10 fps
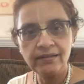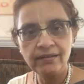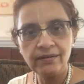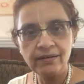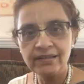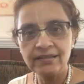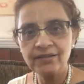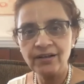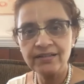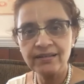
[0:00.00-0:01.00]
you know, he just
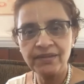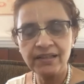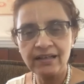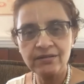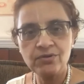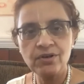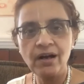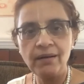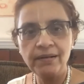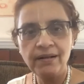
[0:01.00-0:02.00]
thought something has
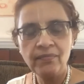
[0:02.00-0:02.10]
dropped.